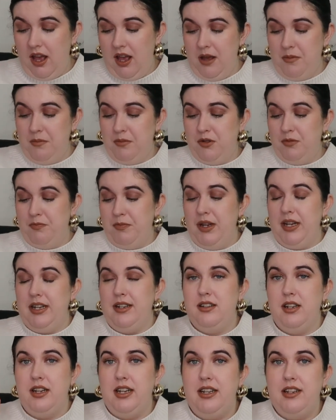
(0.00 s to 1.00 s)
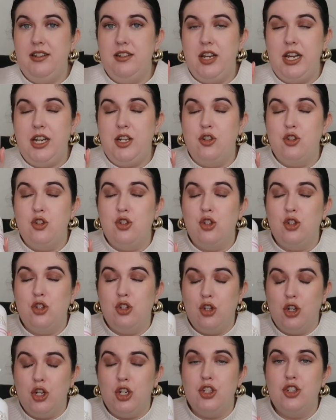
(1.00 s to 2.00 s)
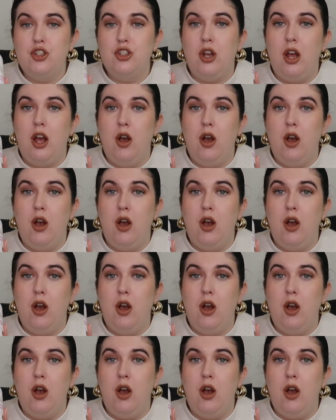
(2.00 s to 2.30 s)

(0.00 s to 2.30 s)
But it's such